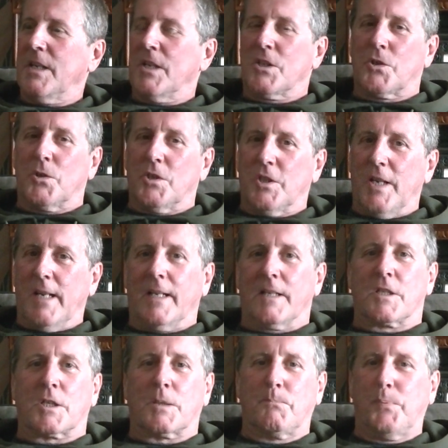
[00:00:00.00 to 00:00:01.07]
So she can
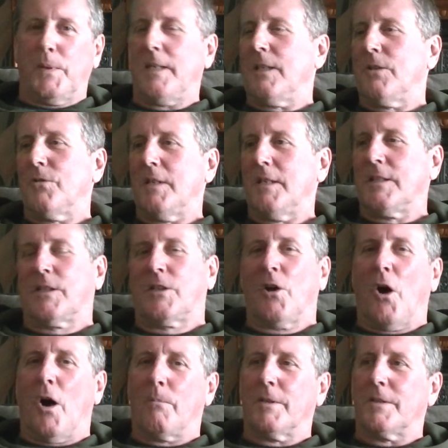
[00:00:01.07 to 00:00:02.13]
speed read
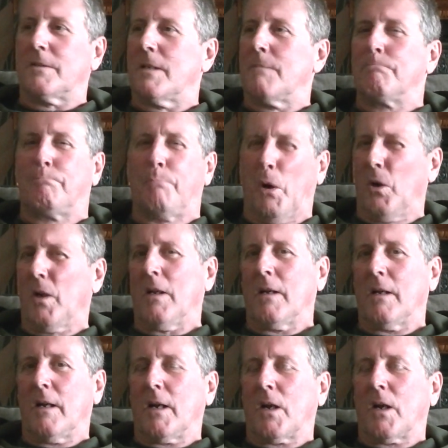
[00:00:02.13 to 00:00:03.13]
garbage and bull